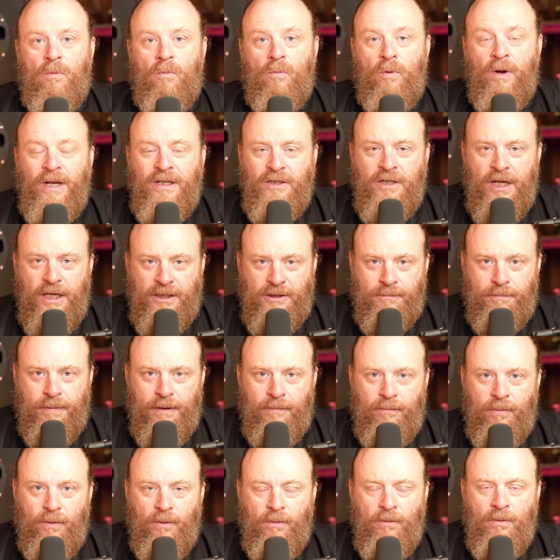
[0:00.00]
we teach
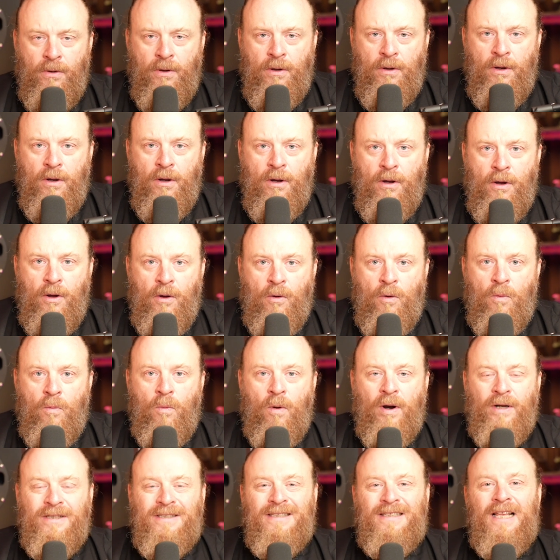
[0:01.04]
people
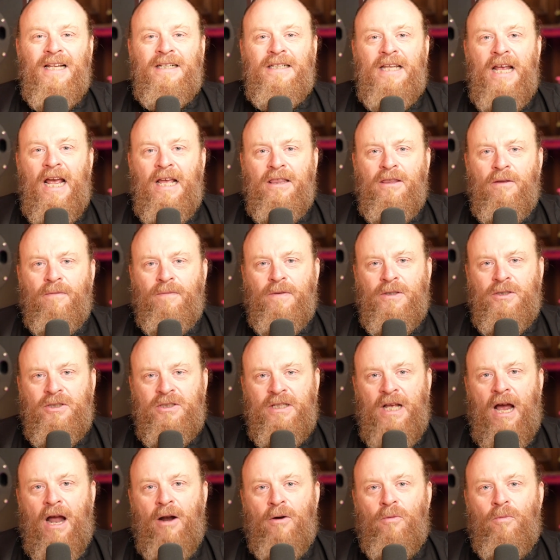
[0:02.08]
where it's the death of a
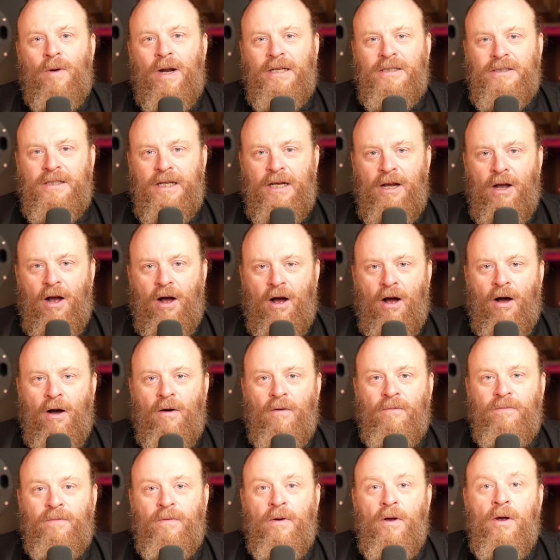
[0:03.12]
star raising
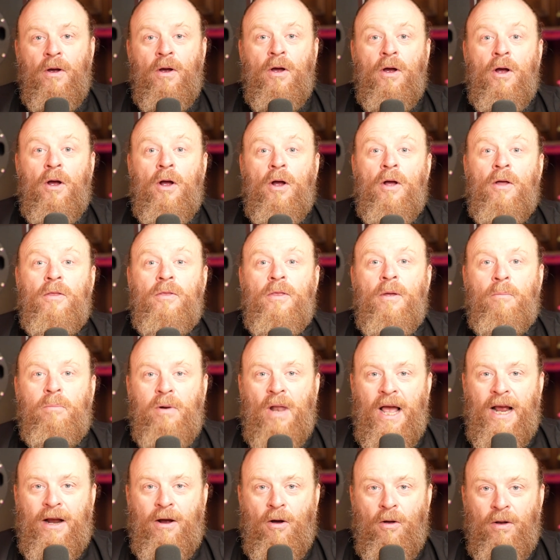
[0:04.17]
of the
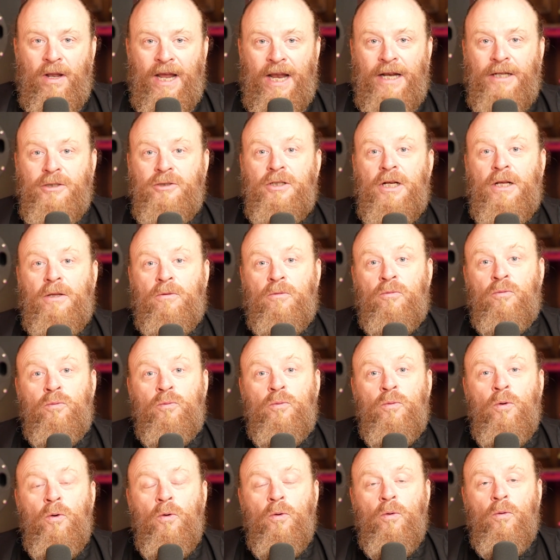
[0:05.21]
black hole energy
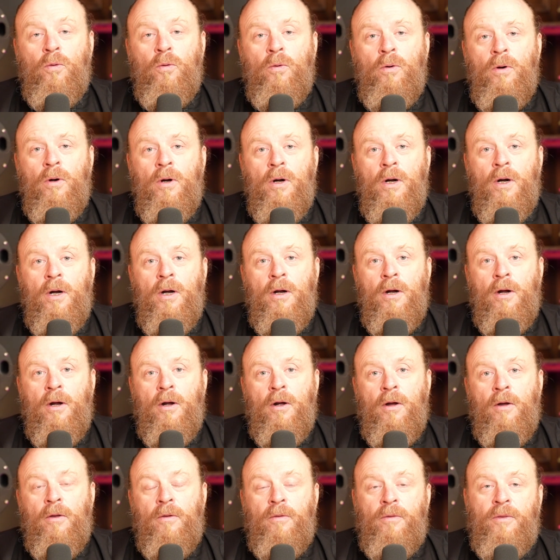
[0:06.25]
through
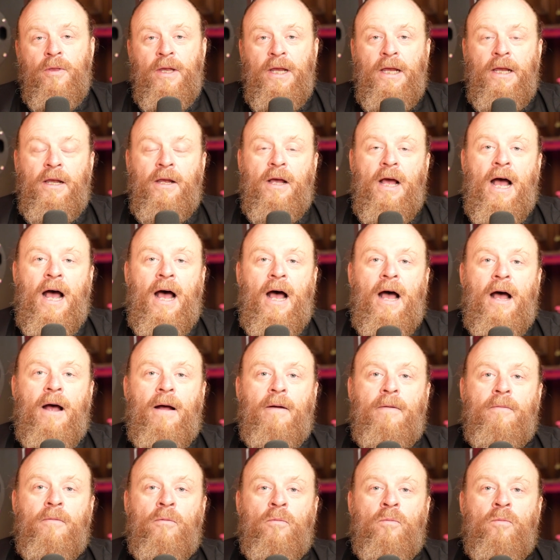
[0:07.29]
the
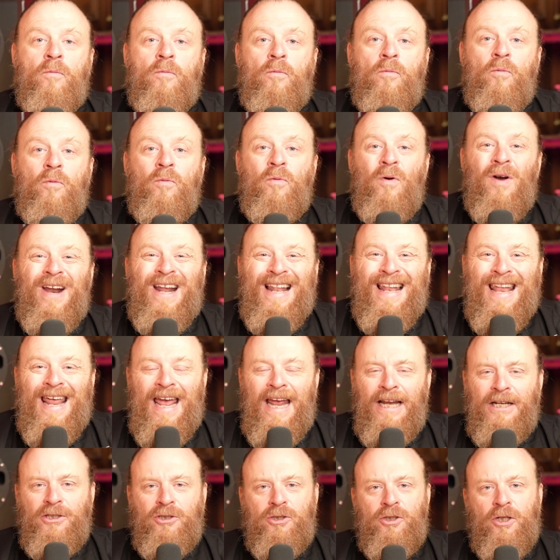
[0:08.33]

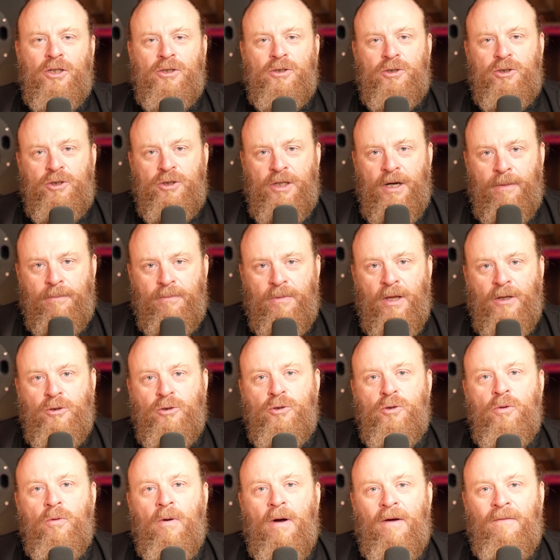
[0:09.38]
relationship
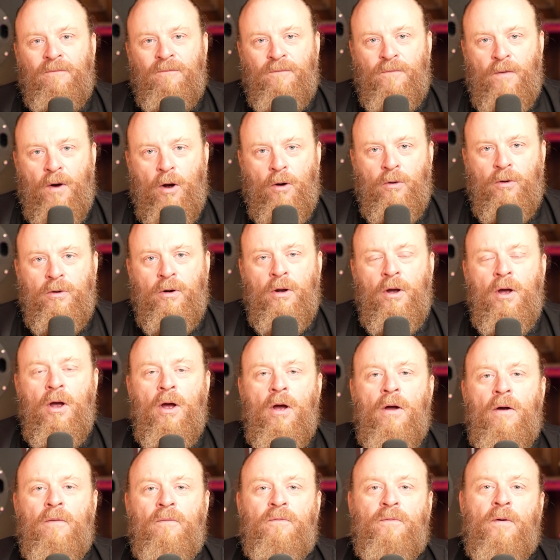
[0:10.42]
that you evoke
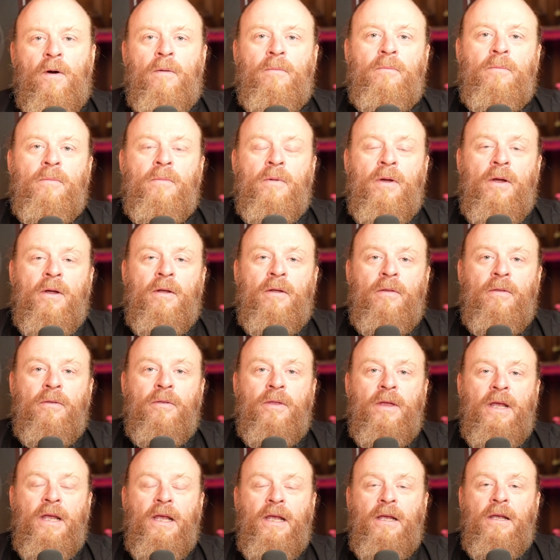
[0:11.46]
from
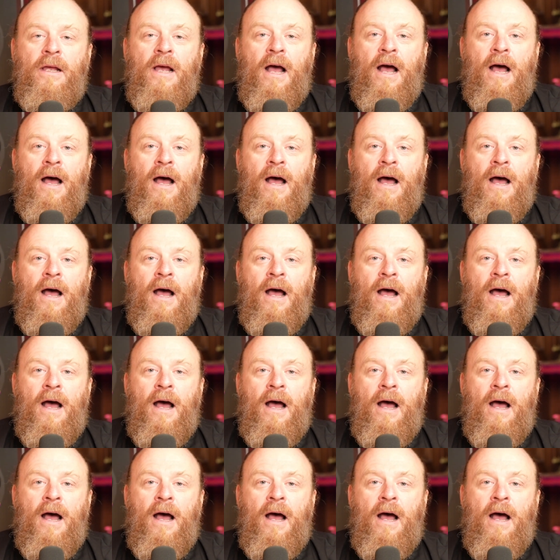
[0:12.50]
the